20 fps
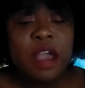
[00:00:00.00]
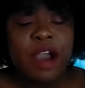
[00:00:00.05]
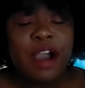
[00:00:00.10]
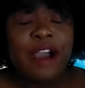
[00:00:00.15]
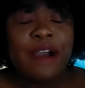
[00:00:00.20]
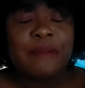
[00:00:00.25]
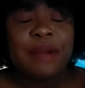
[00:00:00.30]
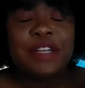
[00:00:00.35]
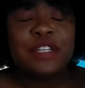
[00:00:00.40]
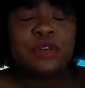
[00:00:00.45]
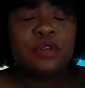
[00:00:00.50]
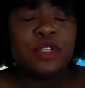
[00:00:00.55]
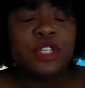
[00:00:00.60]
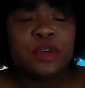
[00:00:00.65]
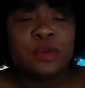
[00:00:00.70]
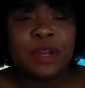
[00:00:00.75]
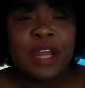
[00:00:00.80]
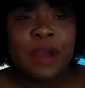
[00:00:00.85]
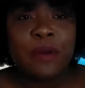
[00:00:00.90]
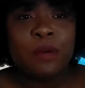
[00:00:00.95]
I told
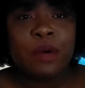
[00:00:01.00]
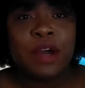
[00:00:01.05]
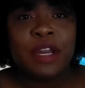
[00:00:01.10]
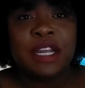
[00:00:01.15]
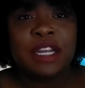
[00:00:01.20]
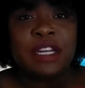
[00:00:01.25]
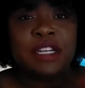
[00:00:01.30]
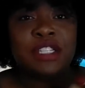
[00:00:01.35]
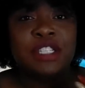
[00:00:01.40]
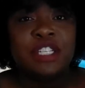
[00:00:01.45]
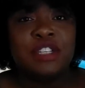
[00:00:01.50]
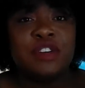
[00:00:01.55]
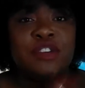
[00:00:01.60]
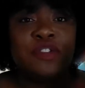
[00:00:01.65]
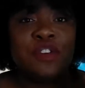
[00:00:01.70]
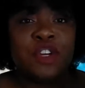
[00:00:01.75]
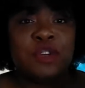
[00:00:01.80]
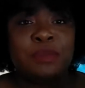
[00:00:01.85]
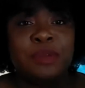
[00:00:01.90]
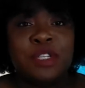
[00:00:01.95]
her what I wanted, and she
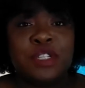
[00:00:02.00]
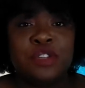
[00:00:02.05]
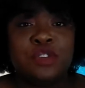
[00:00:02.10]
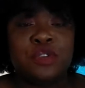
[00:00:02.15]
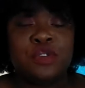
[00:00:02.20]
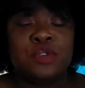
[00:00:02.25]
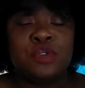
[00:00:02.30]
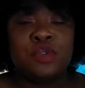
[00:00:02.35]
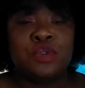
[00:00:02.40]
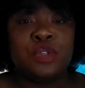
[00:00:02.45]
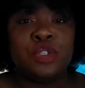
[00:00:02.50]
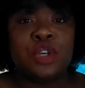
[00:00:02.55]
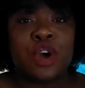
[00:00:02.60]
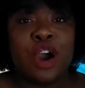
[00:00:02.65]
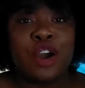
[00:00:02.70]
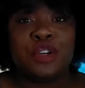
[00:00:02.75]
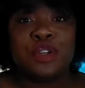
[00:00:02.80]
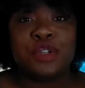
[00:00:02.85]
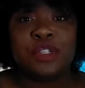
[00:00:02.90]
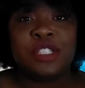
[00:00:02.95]
referred me to
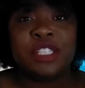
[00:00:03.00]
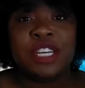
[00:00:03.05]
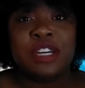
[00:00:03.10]
Dr.